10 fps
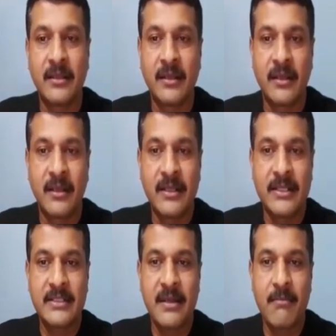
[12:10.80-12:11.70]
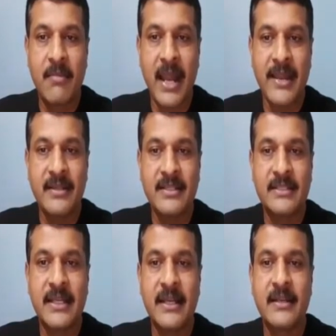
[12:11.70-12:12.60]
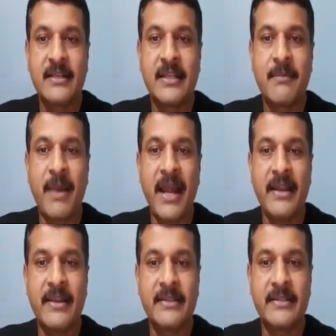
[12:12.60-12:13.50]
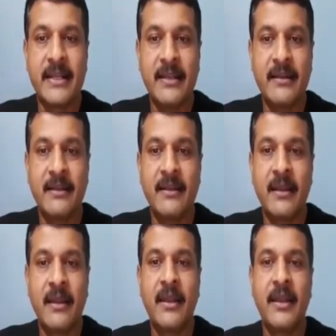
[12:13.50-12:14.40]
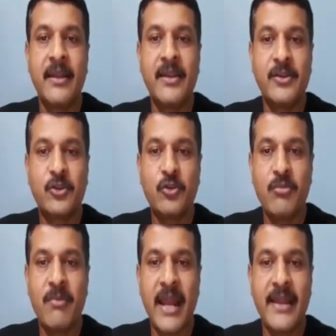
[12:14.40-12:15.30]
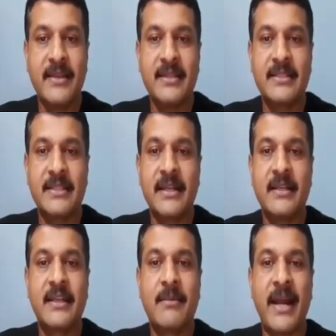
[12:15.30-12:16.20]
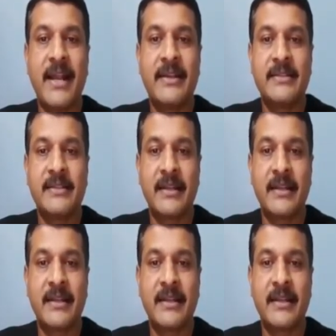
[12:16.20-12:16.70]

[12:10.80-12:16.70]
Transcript: it is a minus z d by dz into minus z d by dz.